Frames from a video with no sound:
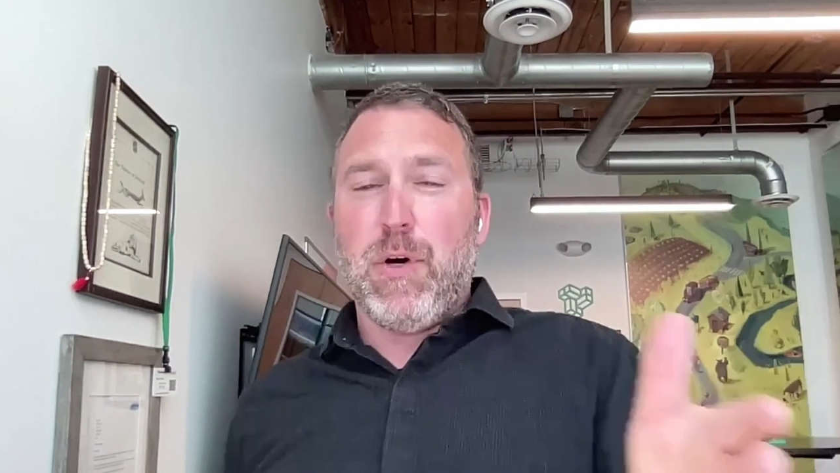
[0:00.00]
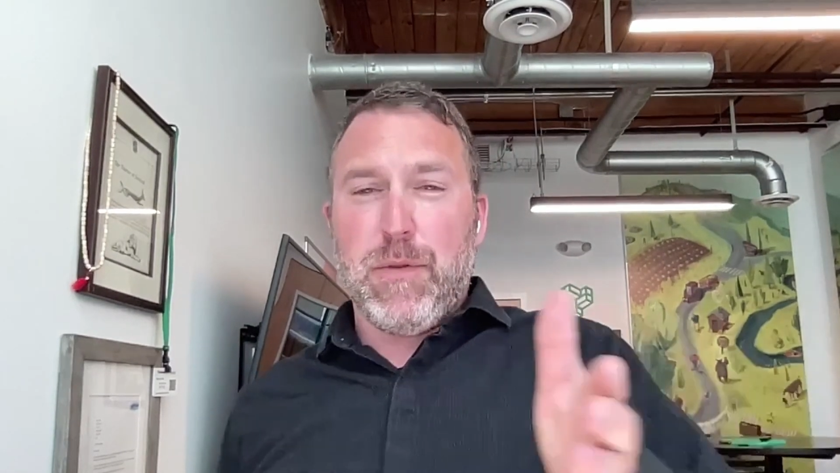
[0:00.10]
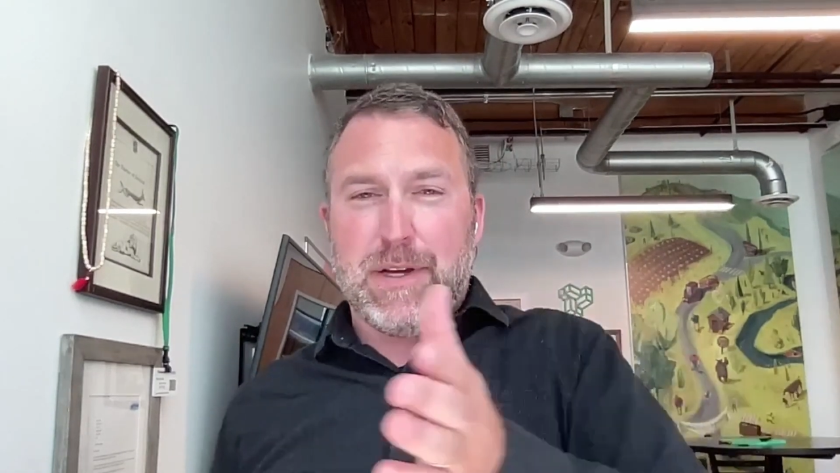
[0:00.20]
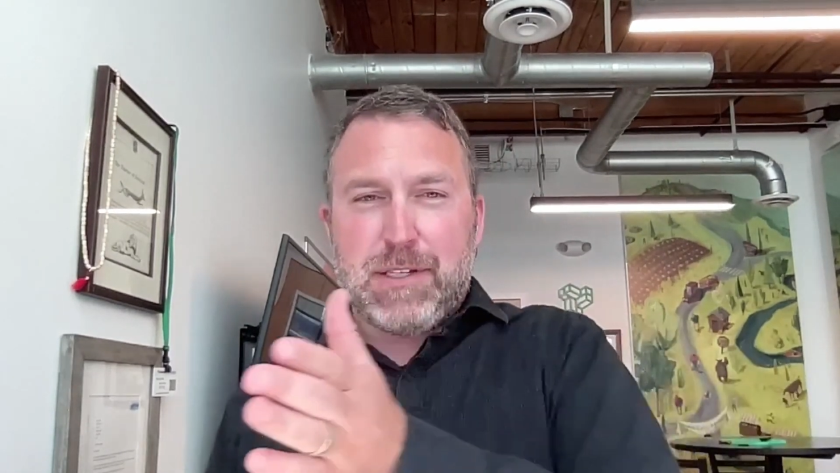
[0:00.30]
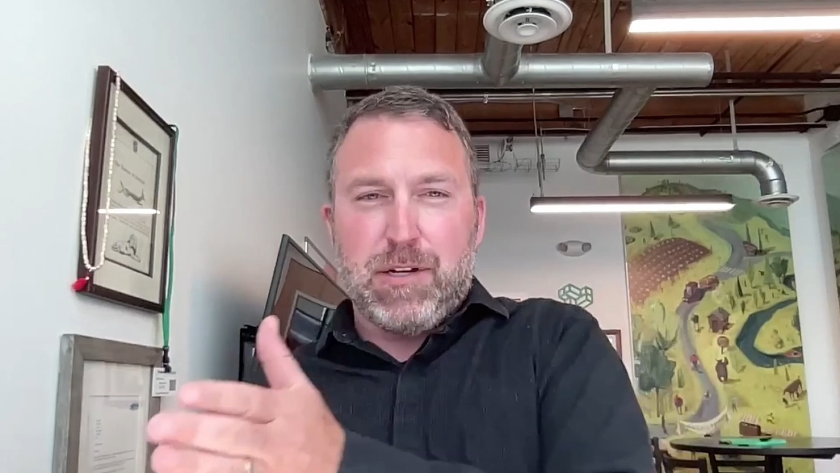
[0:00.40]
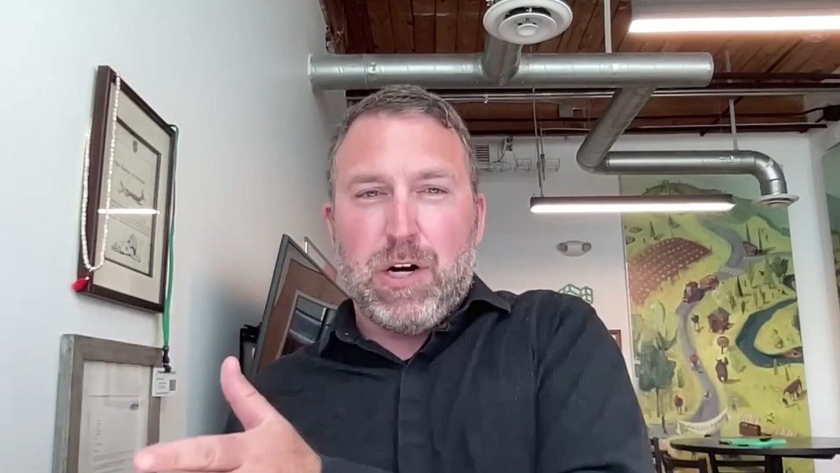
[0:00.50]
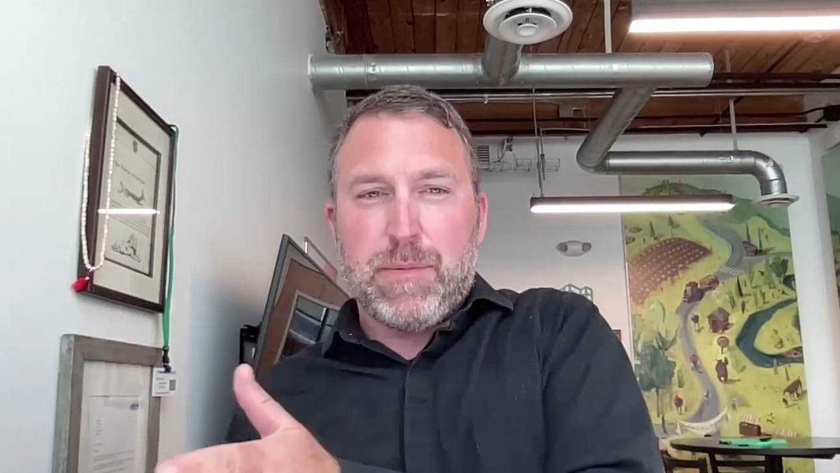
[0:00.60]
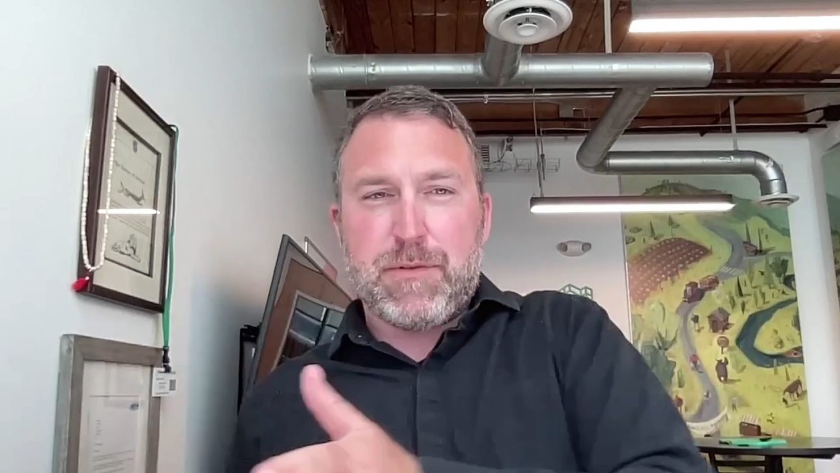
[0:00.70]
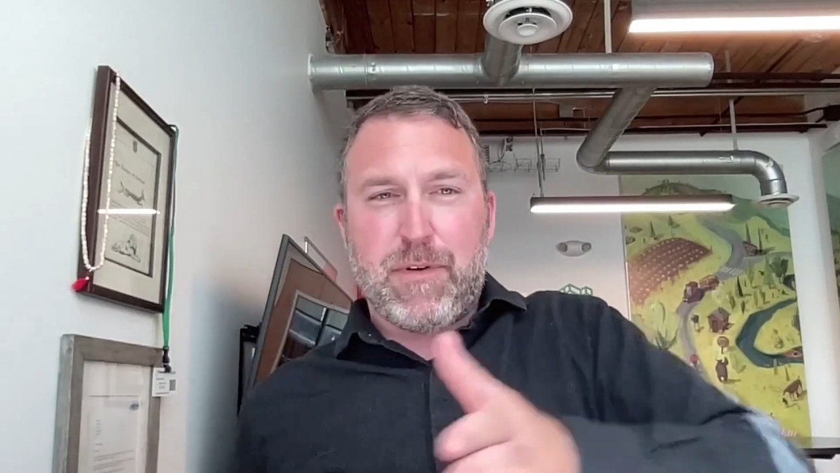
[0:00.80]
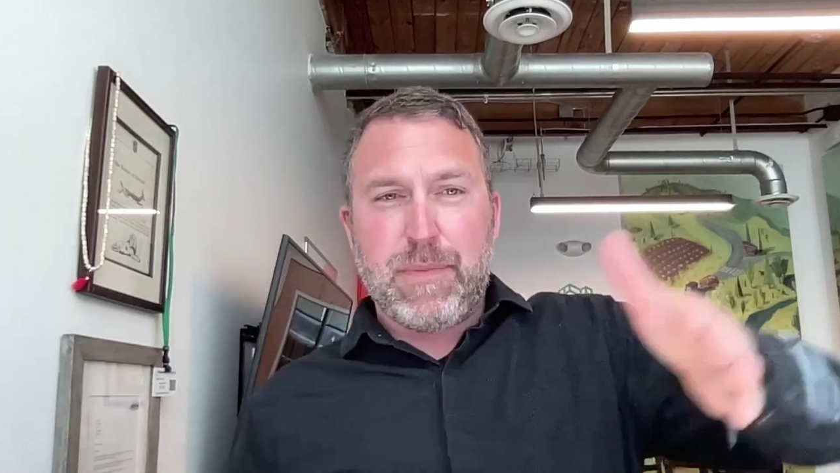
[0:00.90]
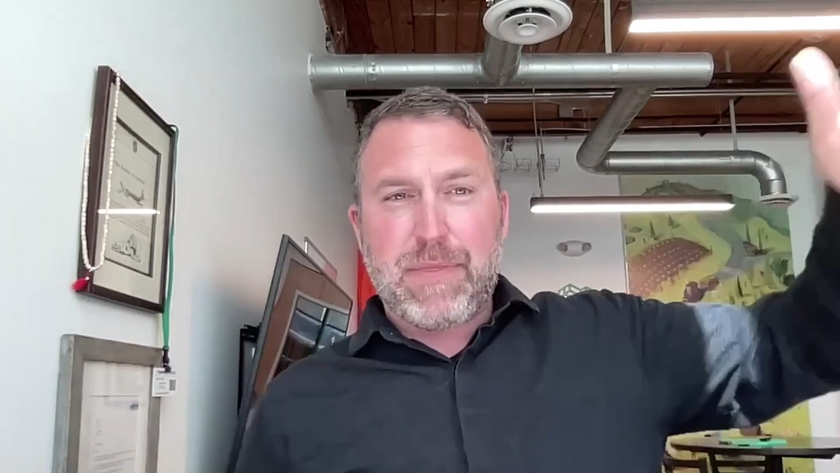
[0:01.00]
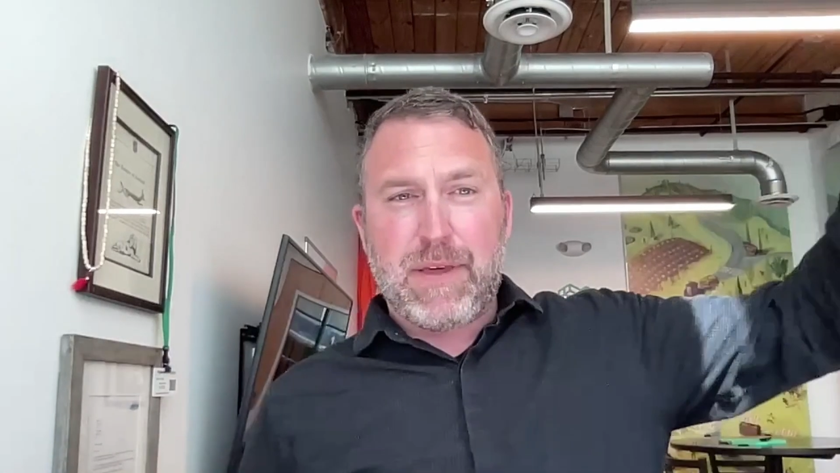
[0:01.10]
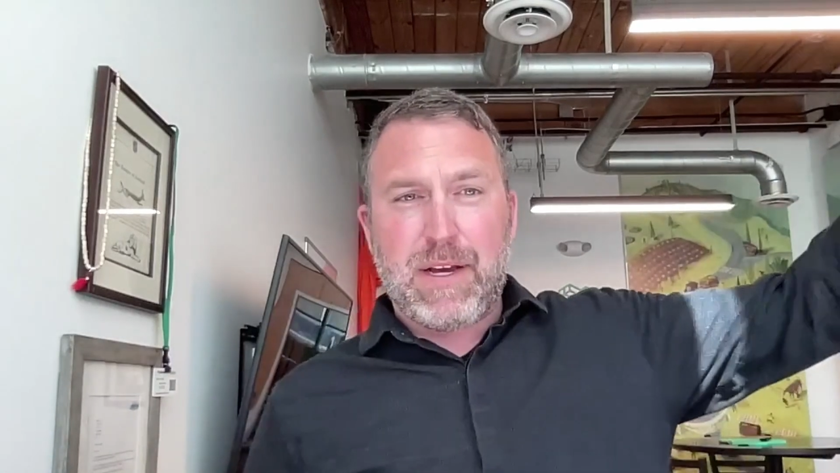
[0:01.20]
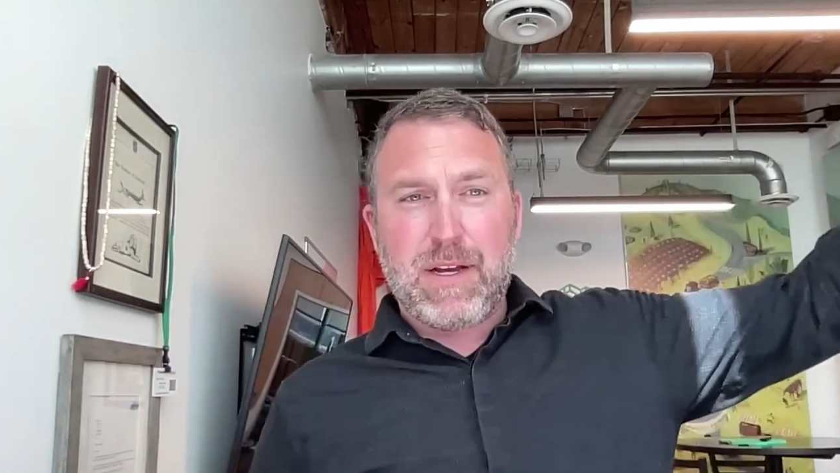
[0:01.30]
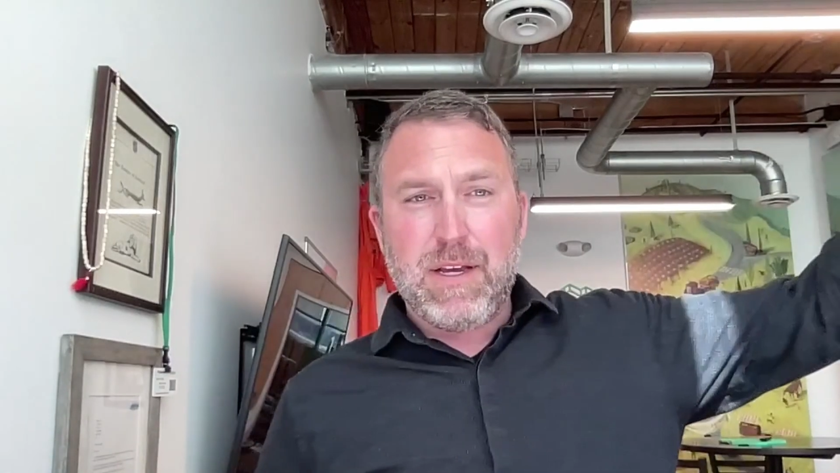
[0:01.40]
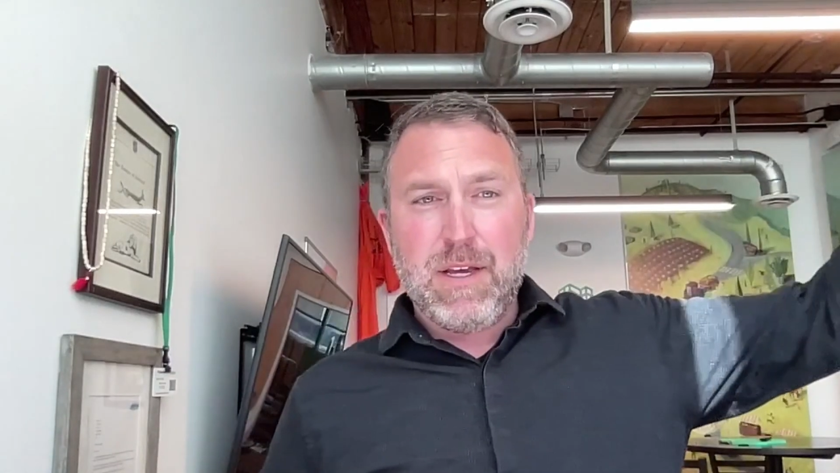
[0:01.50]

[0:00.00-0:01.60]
building startups from nothing